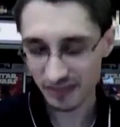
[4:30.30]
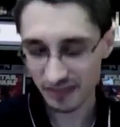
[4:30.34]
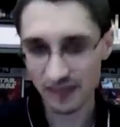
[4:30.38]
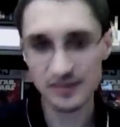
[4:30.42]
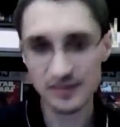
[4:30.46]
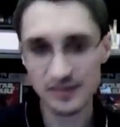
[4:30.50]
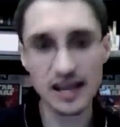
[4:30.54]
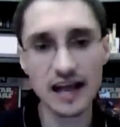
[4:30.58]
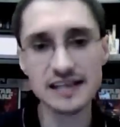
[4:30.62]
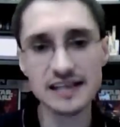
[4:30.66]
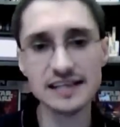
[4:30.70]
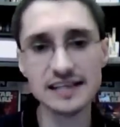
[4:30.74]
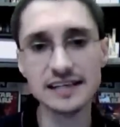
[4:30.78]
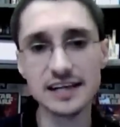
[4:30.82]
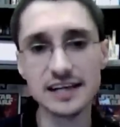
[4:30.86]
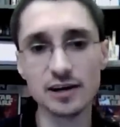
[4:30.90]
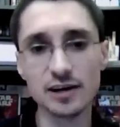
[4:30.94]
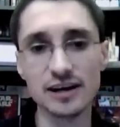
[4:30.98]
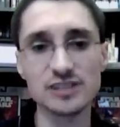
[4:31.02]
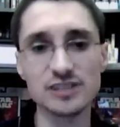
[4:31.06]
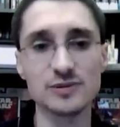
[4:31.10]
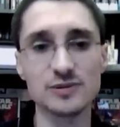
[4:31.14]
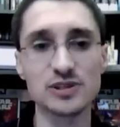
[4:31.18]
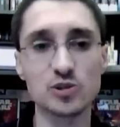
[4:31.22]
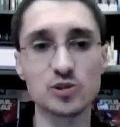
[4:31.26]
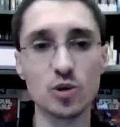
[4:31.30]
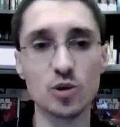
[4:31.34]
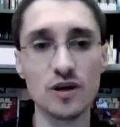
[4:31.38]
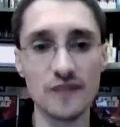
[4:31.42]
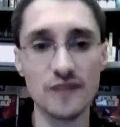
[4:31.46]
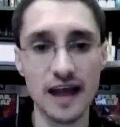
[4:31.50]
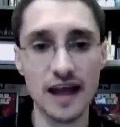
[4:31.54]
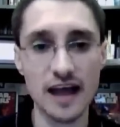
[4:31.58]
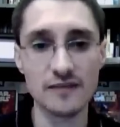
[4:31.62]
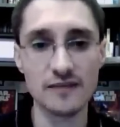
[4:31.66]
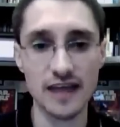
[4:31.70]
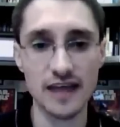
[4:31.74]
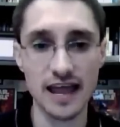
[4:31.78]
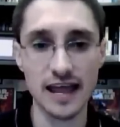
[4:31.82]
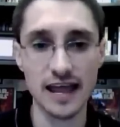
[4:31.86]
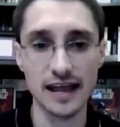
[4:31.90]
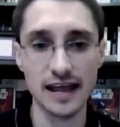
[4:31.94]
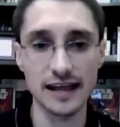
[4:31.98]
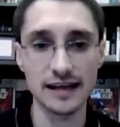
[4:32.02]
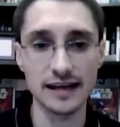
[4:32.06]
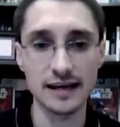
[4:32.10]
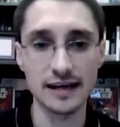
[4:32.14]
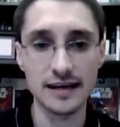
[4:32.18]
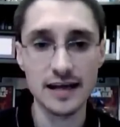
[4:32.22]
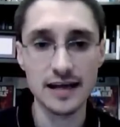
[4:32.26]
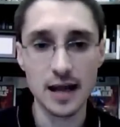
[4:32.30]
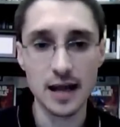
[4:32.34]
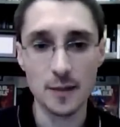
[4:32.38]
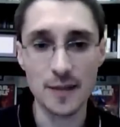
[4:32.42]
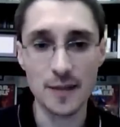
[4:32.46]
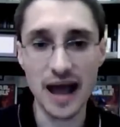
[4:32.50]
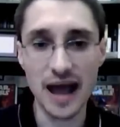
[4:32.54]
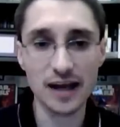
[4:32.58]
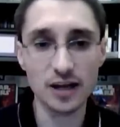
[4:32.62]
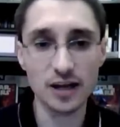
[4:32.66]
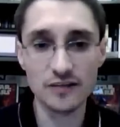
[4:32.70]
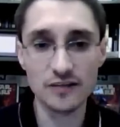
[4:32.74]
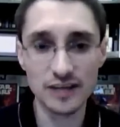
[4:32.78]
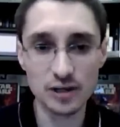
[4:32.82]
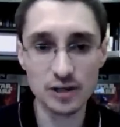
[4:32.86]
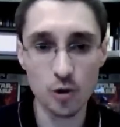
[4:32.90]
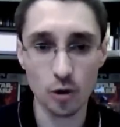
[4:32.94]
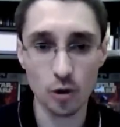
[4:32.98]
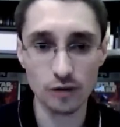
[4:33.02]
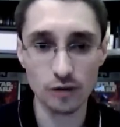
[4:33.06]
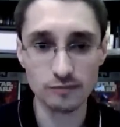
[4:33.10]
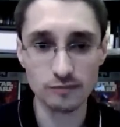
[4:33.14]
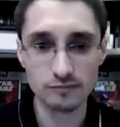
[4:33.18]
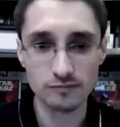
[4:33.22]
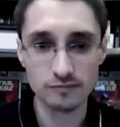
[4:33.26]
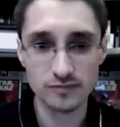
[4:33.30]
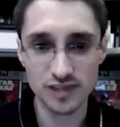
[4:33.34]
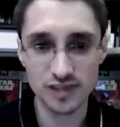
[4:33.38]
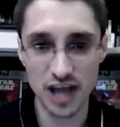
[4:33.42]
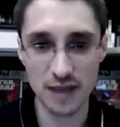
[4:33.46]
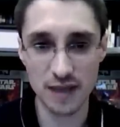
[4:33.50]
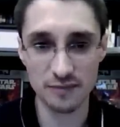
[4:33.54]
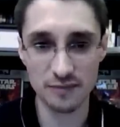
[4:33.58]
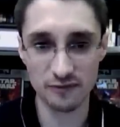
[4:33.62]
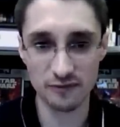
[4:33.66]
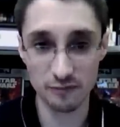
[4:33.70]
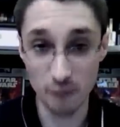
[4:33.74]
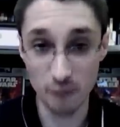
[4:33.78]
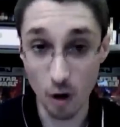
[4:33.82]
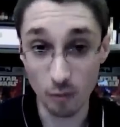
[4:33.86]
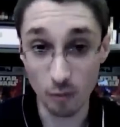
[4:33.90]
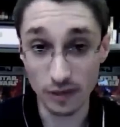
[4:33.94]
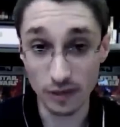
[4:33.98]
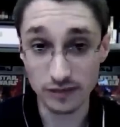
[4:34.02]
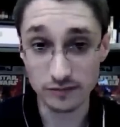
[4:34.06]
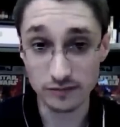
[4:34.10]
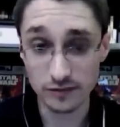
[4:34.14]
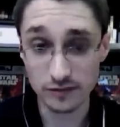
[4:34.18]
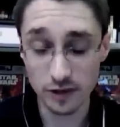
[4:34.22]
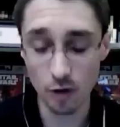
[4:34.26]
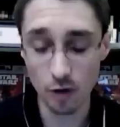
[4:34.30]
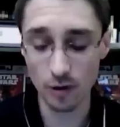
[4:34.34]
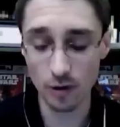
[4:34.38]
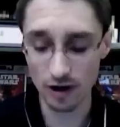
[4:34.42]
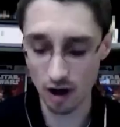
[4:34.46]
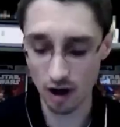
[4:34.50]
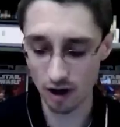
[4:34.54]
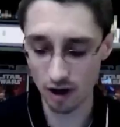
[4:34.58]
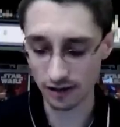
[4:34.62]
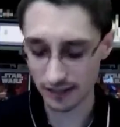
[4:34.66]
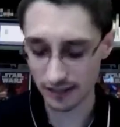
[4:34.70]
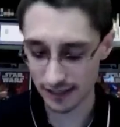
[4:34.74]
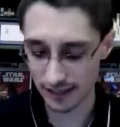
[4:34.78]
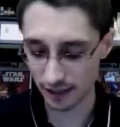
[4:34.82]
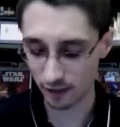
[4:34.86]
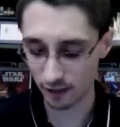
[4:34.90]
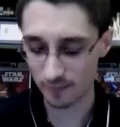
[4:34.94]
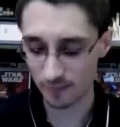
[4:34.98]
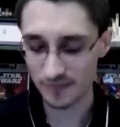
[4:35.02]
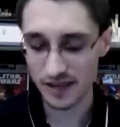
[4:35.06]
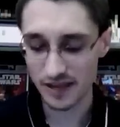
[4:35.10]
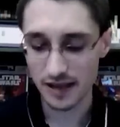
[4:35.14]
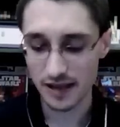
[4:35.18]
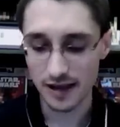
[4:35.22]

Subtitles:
The idea here is we sort of have a Battle of Endor type of moment going on here.